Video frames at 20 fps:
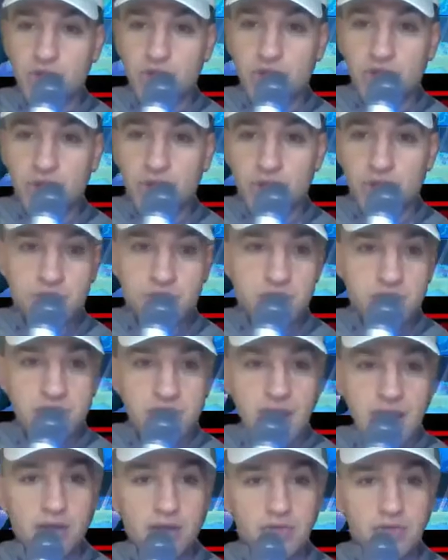Moderna's
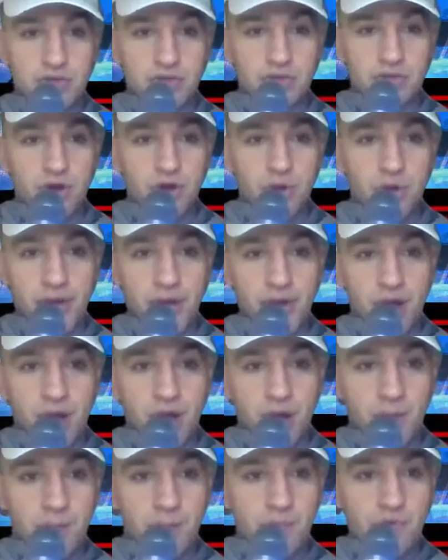stocks are going
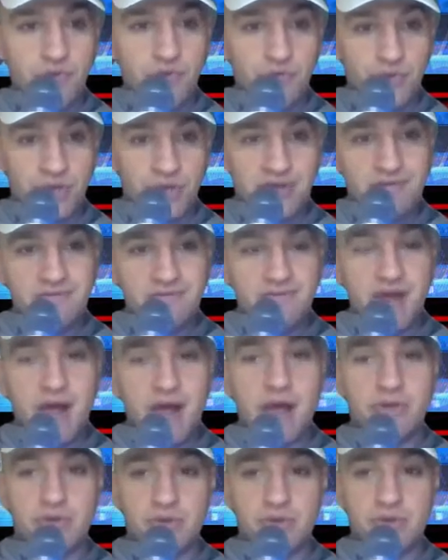up really
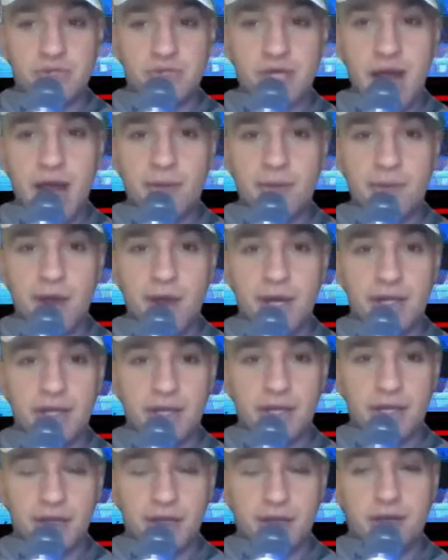fast and
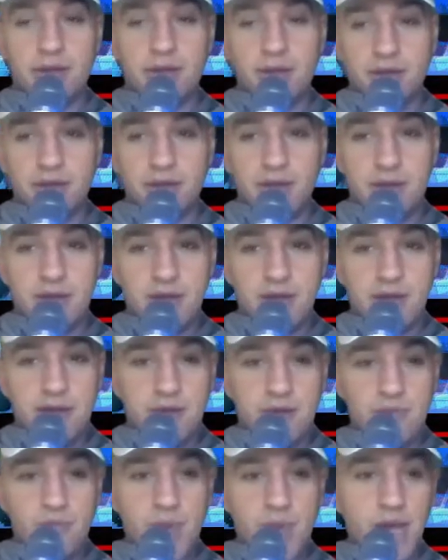skyrocketing
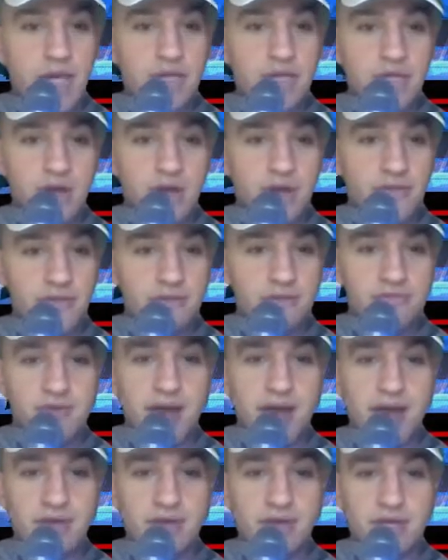based on this
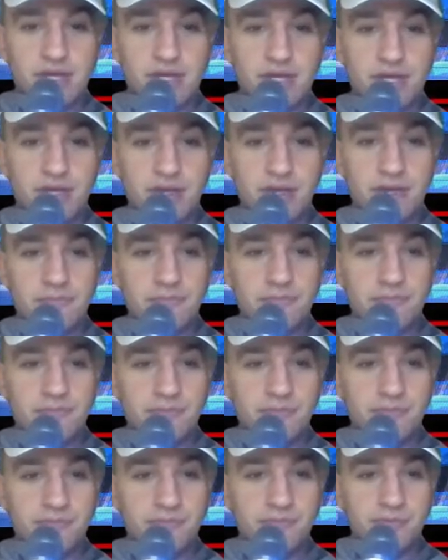vaccine.
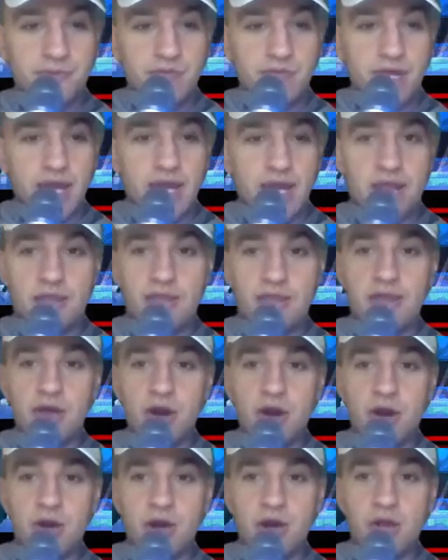And
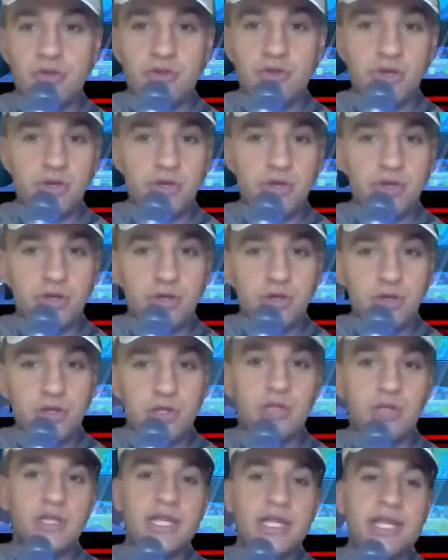there are other
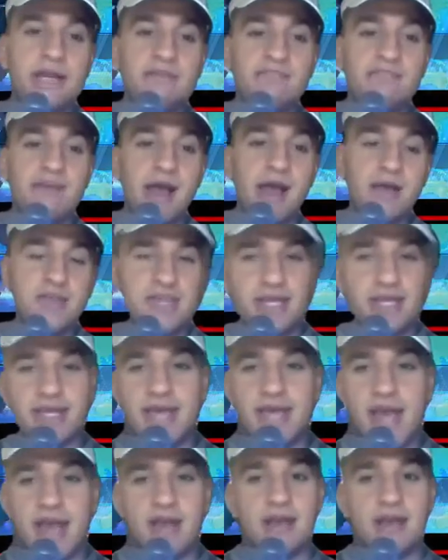leading
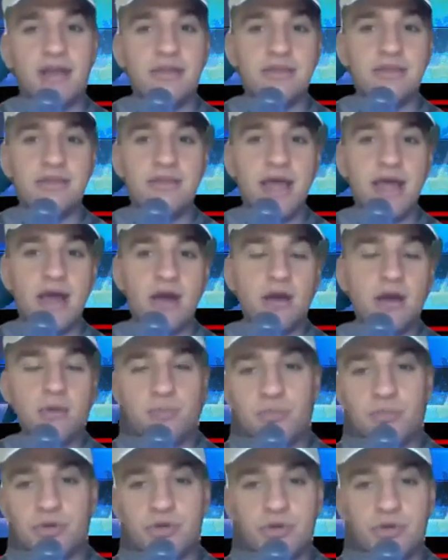vaccine candidates that
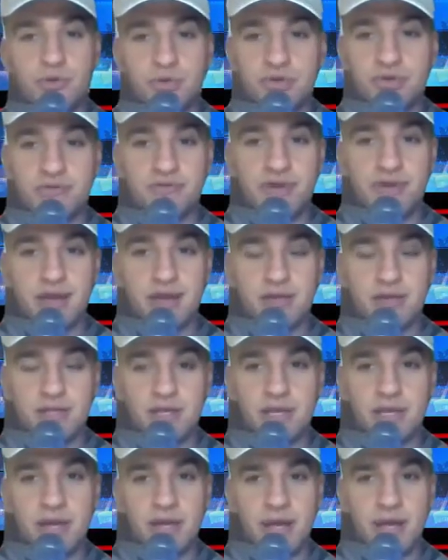produce the
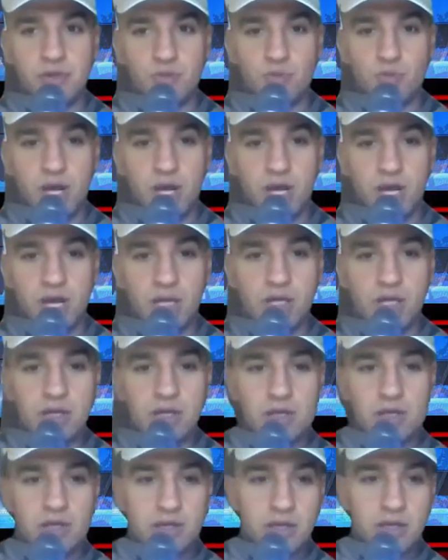vaccine as well.
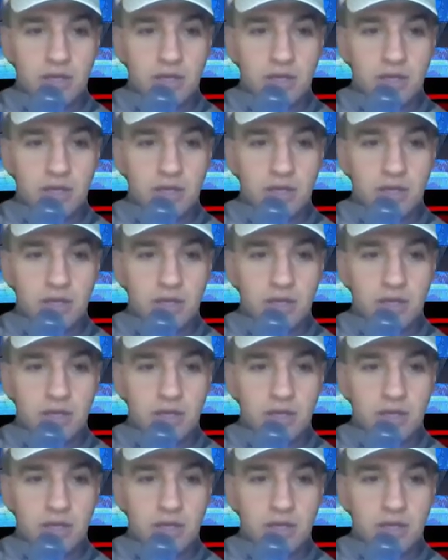